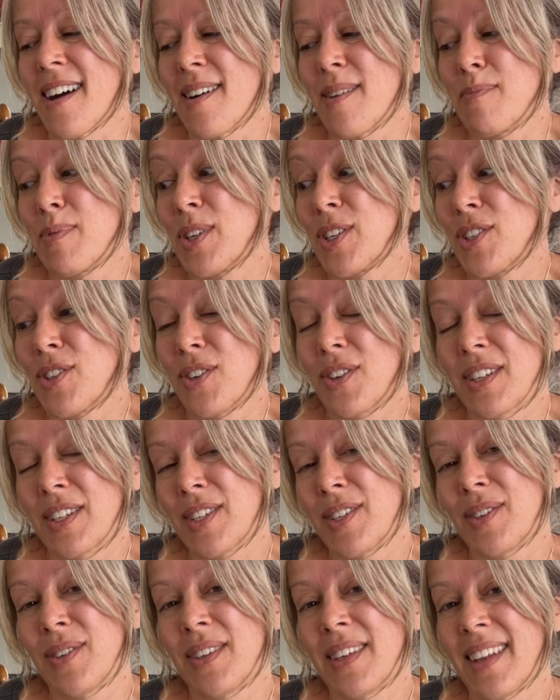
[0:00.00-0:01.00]
be sure to
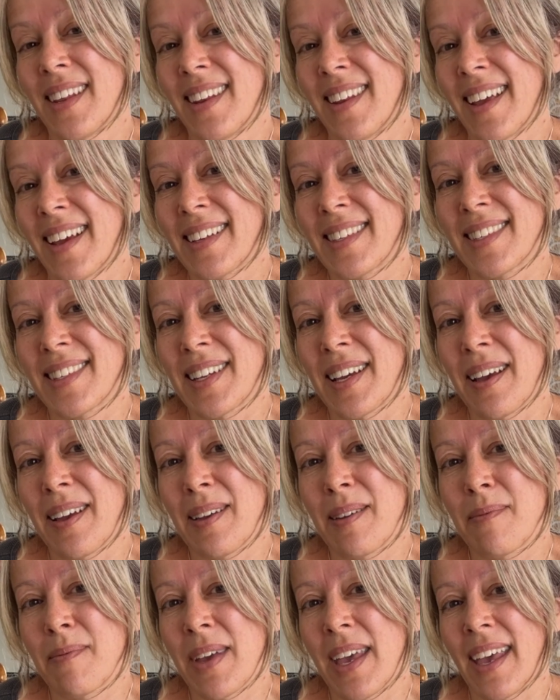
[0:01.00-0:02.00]
tune in next
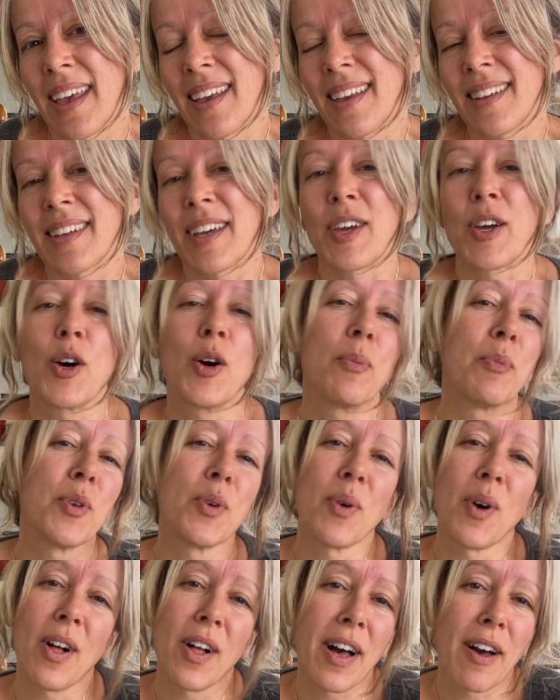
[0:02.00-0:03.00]
time, and I hope
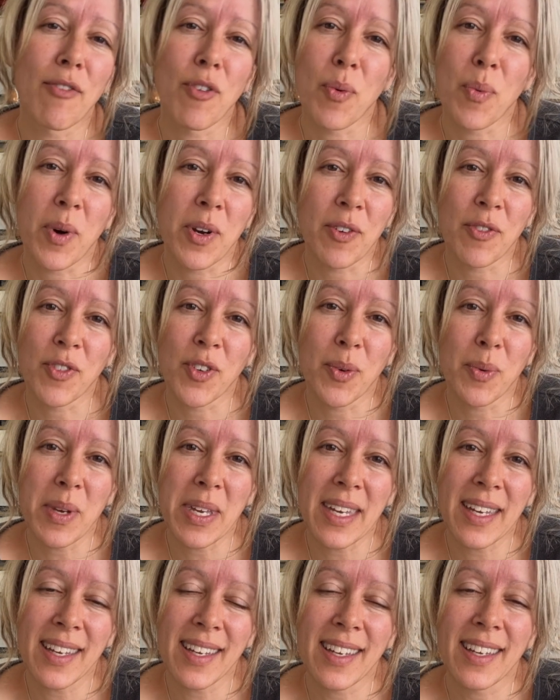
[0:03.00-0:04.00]
you all have a wonderful
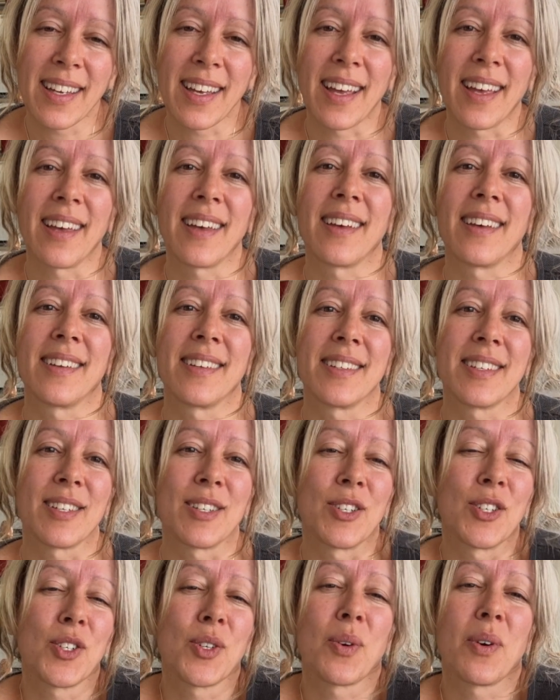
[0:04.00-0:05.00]
week and
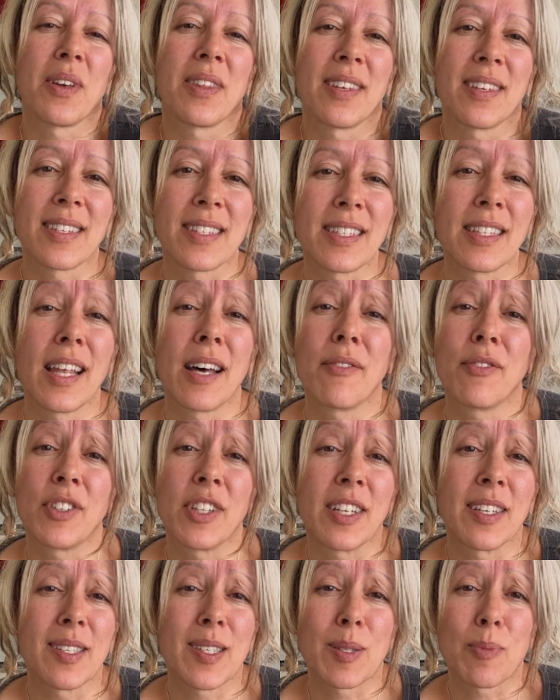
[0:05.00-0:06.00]
enjoy this
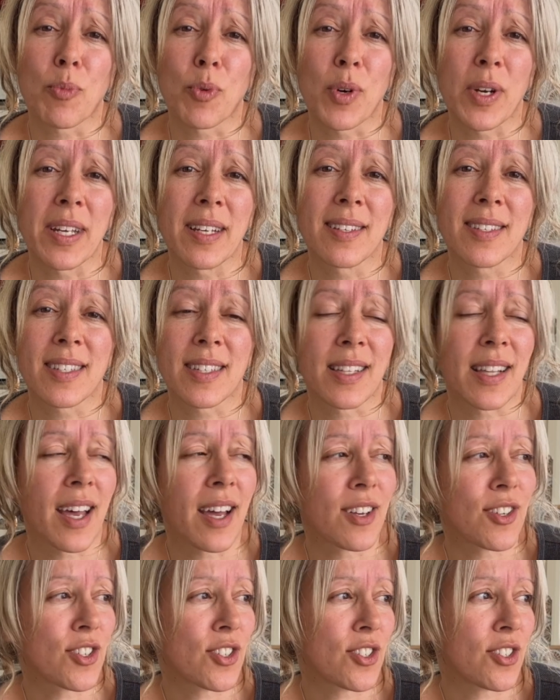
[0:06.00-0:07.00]
lovely spring /
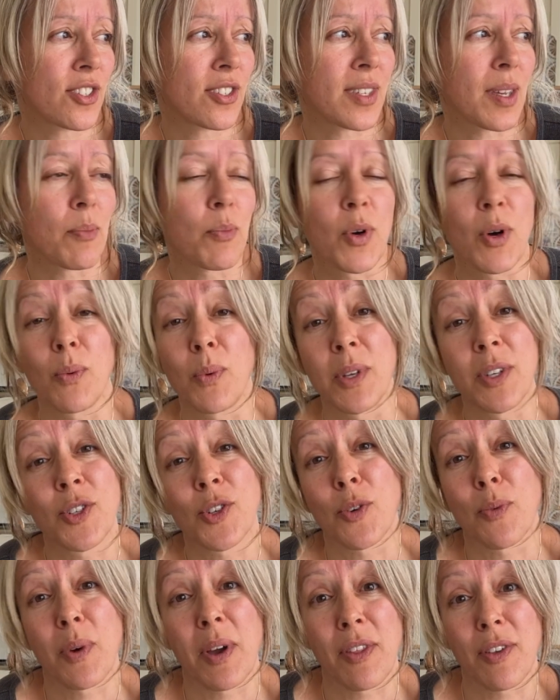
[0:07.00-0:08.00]
somewhat
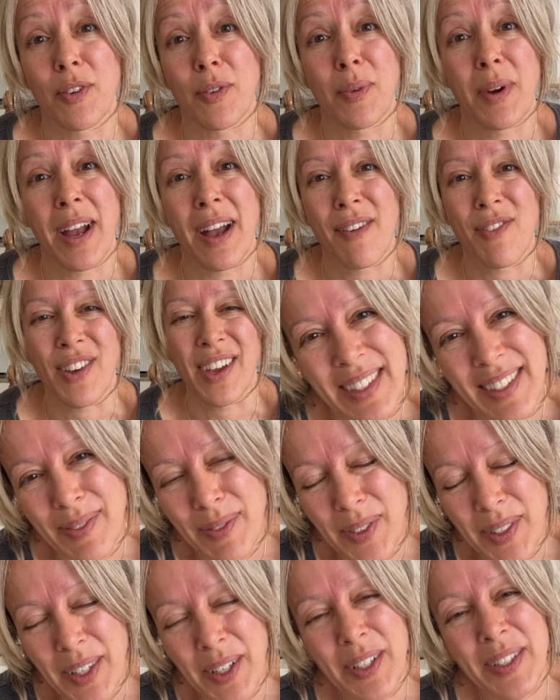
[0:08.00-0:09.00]
winter weather we're having.
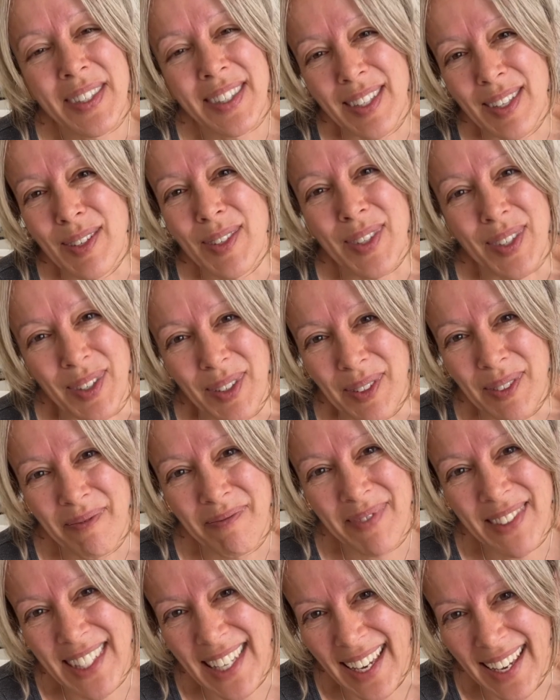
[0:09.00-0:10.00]
We'll see you
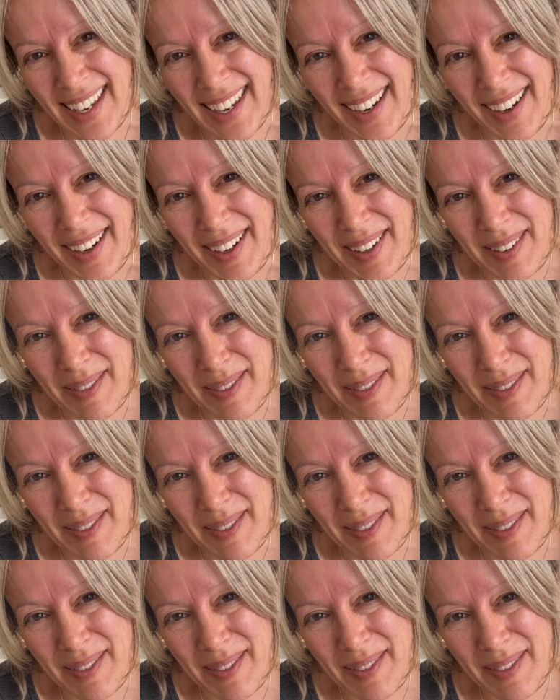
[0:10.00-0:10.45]
soon. Take care.